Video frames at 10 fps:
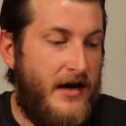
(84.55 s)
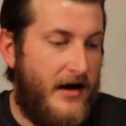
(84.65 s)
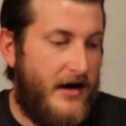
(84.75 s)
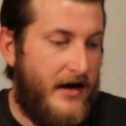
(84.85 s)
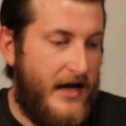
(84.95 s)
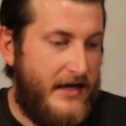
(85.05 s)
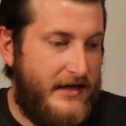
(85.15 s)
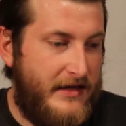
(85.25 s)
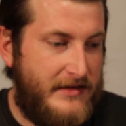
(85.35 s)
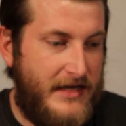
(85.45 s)

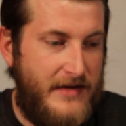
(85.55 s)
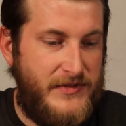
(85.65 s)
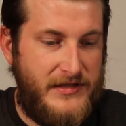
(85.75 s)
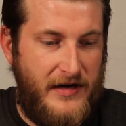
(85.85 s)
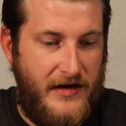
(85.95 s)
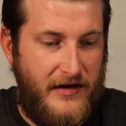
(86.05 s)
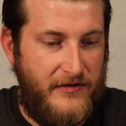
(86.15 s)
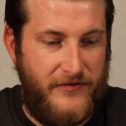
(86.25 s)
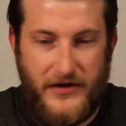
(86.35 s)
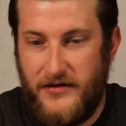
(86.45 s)
any types
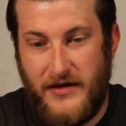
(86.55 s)
of,